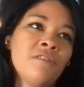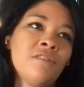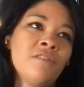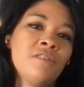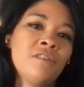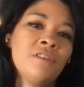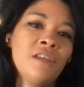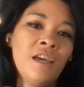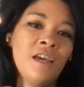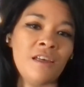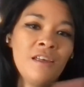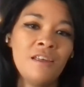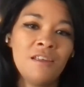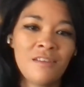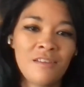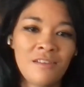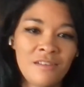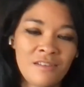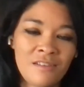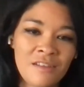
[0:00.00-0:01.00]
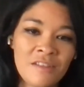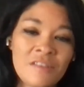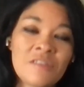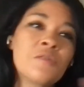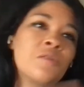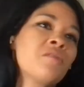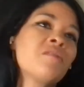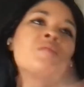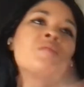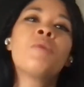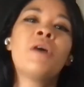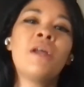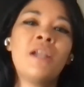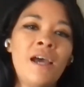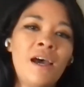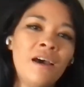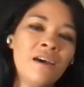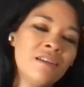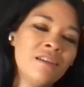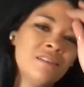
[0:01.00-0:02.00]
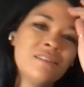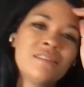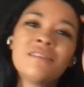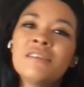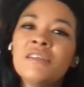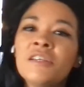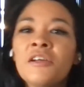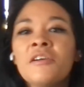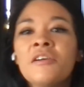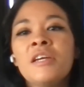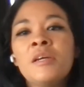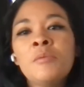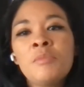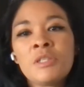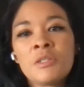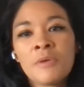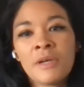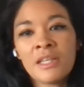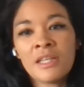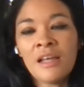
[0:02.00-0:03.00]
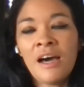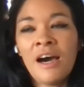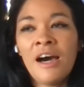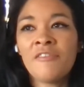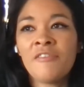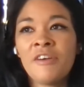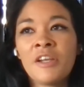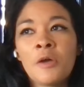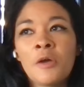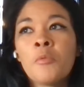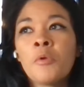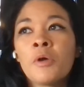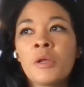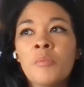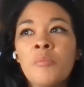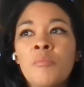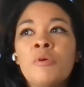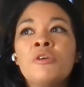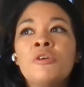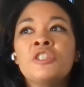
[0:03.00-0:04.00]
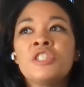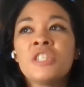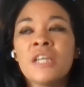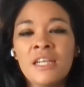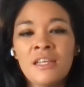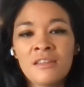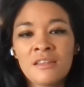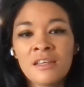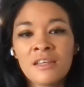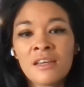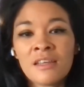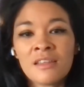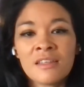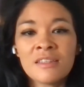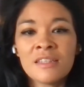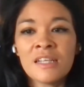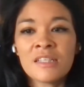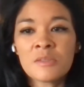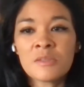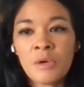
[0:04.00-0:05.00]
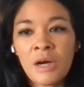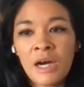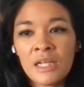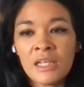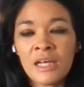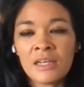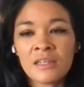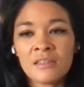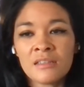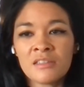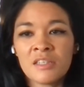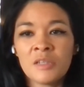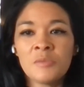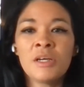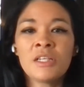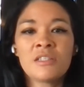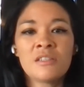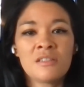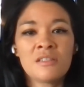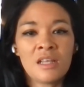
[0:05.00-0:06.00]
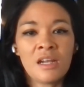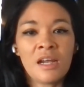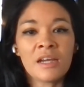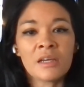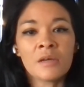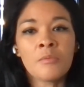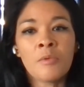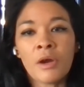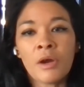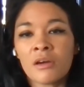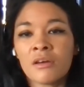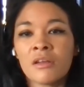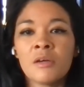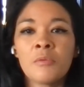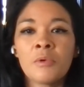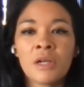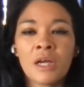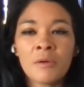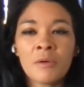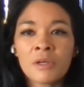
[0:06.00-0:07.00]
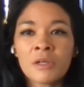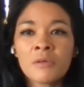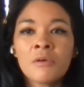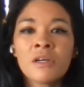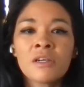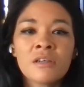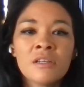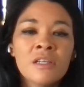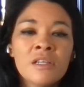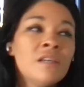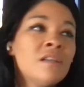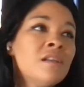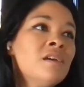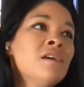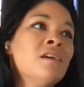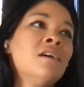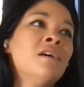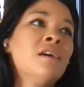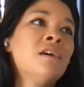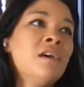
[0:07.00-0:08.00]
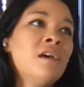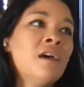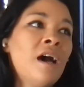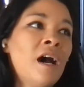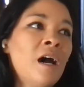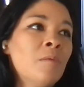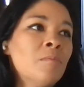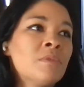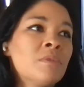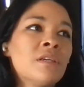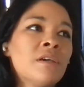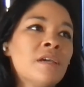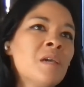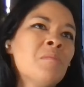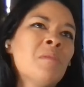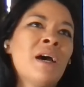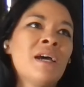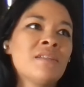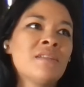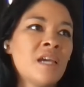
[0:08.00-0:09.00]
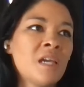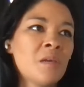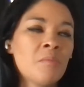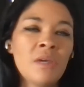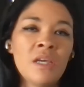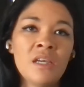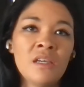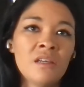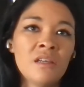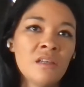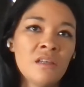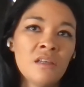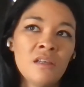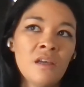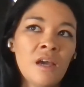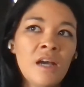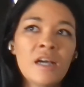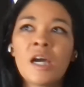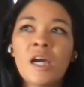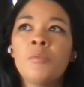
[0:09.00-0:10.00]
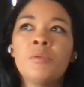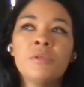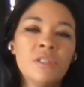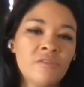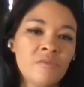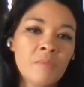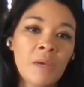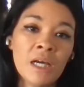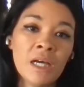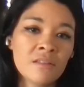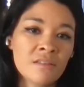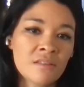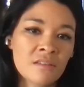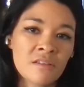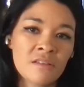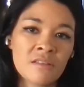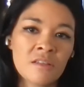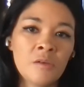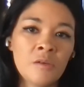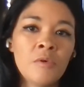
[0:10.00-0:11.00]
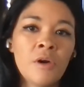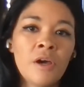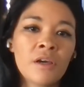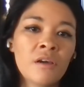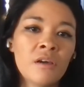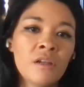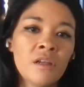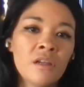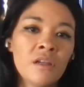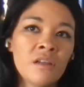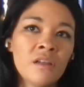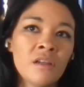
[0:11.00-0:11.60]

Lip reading: it's sort of spread out, it's, in between life, I don't want to push anything. I think that's why I like it so much, is that I can work on it when I want to work on it. So it might take me a couple of months because I'll work on it,